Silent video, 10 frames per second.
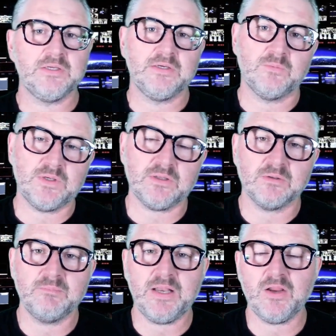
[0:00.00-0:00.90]
well,
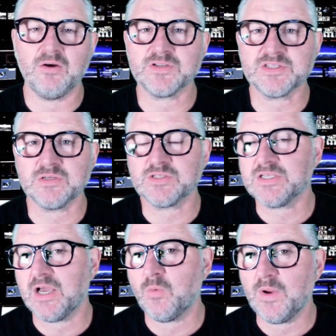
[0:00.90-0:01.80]
many of us
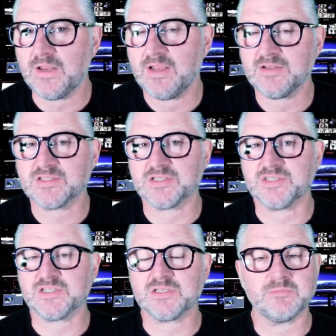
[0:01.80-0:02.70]
that went against the
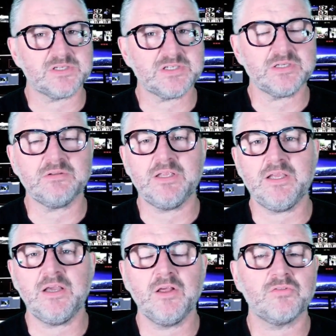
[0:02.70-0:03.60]
system are still
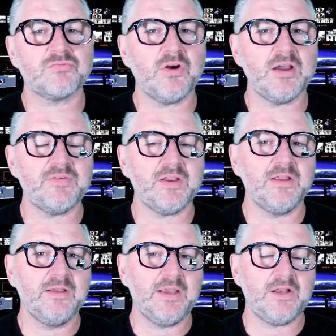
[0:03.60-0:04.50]
here, thriving,
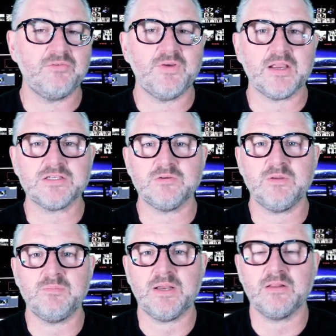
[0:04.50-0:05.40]
and in fact doing
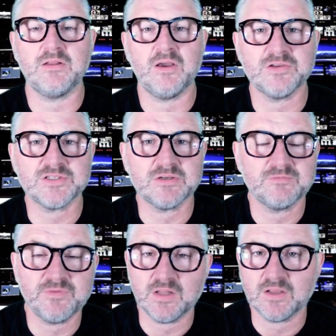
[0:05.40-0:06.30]
better than those that
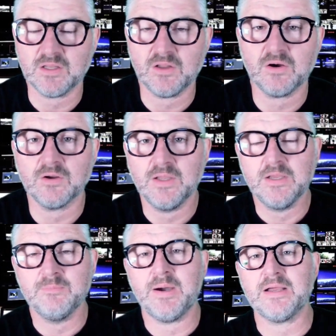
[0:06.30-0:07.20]
followed along.
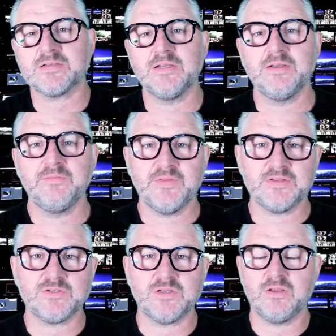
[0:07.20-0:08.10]
But
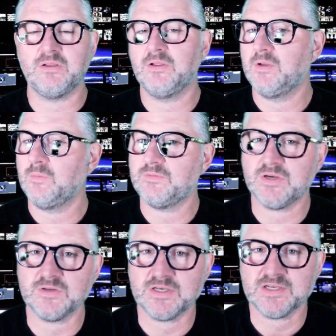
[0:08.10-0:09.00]
we've
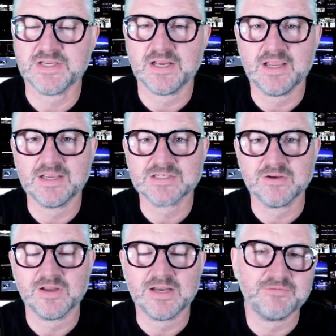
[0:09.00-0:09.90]
told you to suck eggs
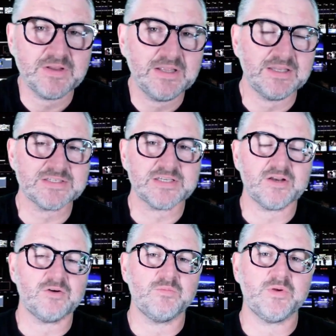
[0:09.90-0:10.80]
long enough. Let's
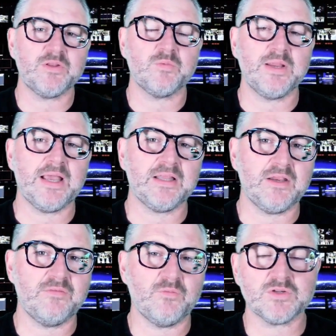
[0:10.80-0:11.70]
get on with the
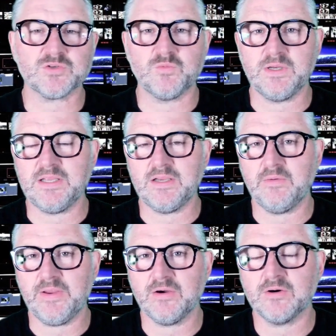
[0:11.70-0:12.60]
reality of what's really
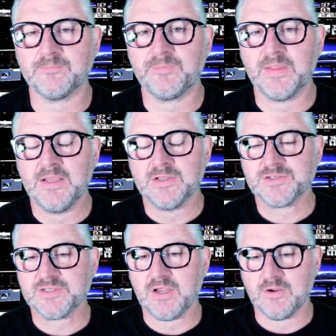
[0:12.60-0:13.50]
going on.
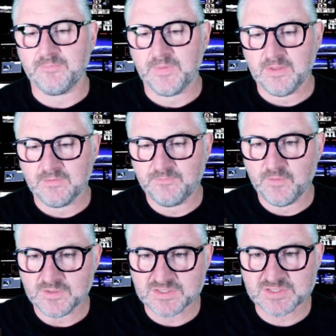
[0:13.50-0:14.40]
So the
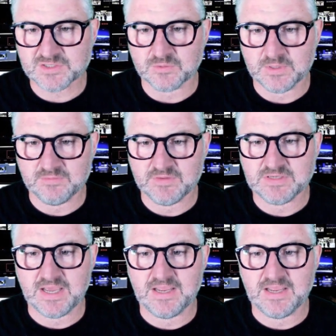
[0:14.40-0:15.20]
first story of the day,